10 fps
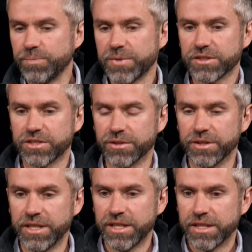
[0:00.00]
So
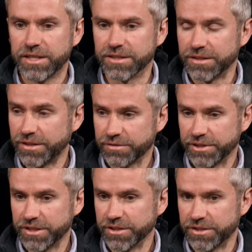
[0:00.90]
there's a lot of
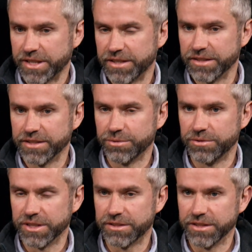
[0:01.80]
research out there to
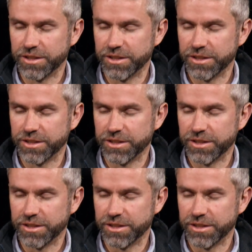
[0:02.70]
address these.